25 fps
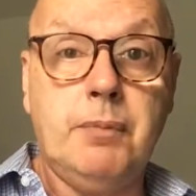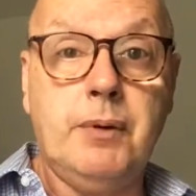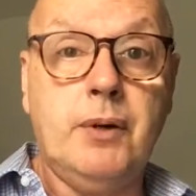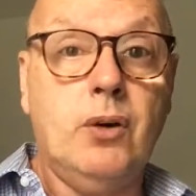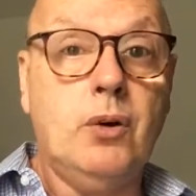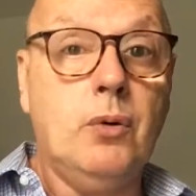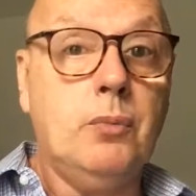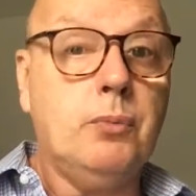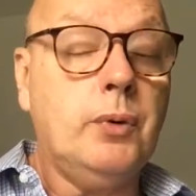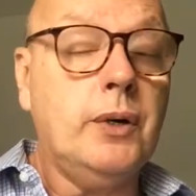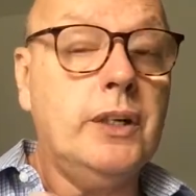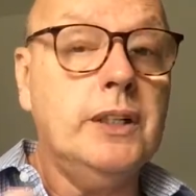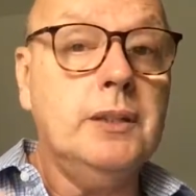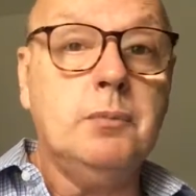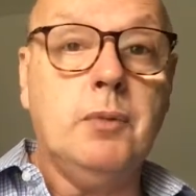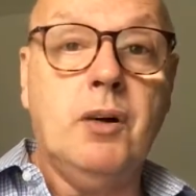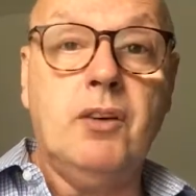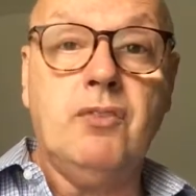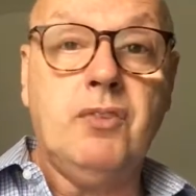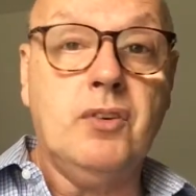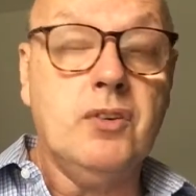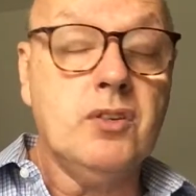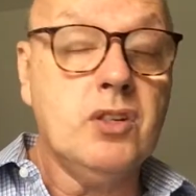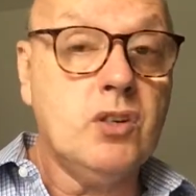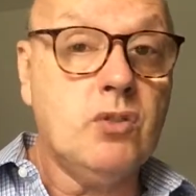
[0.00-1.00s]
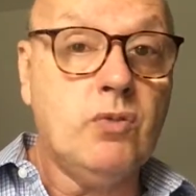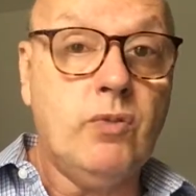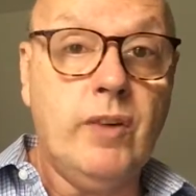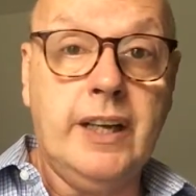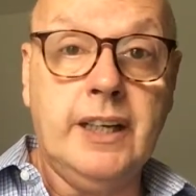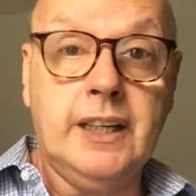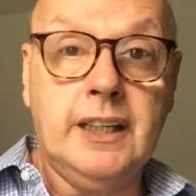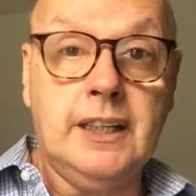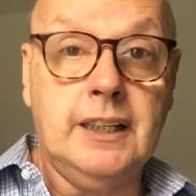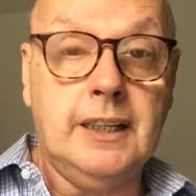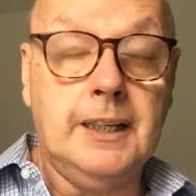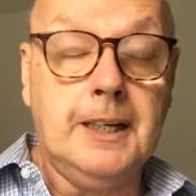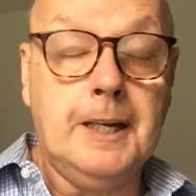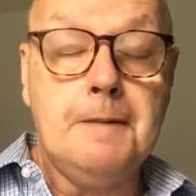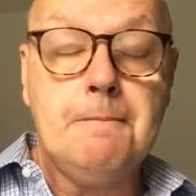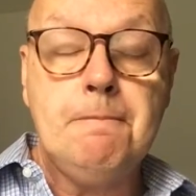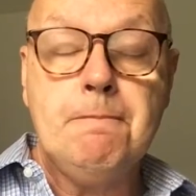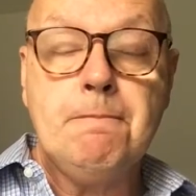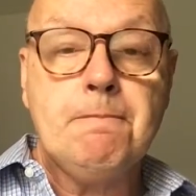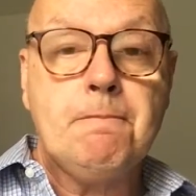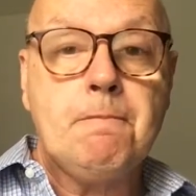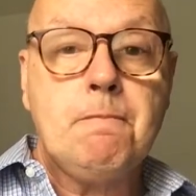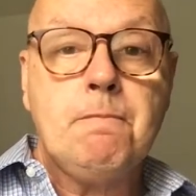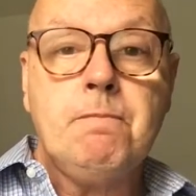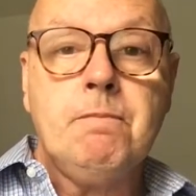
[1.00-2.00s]
or print them off onto regular
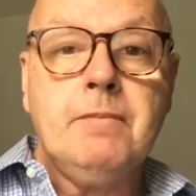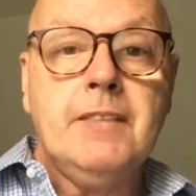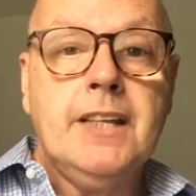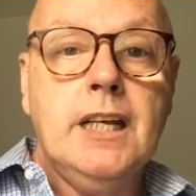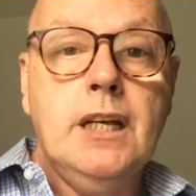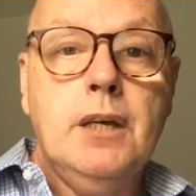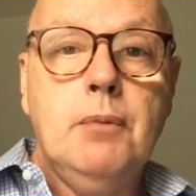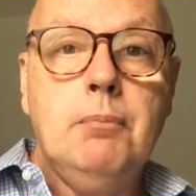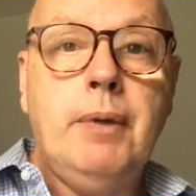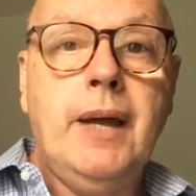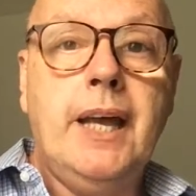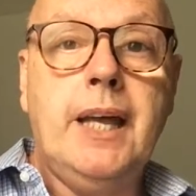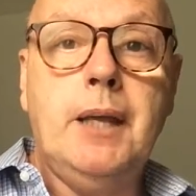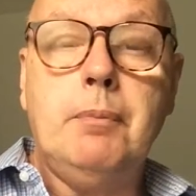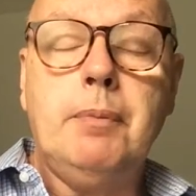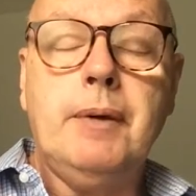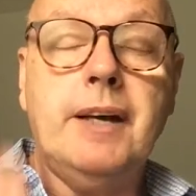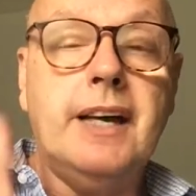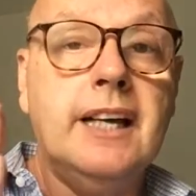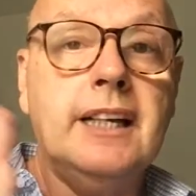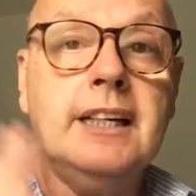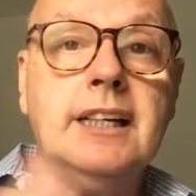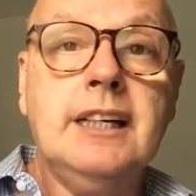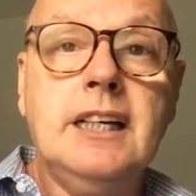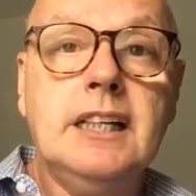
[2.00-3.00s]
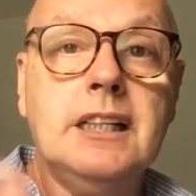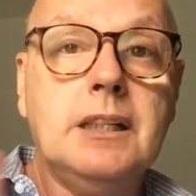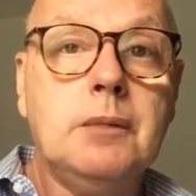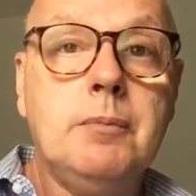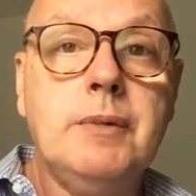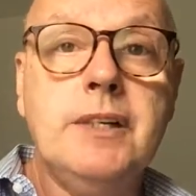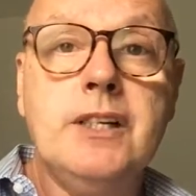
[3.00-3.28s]
paper and cut them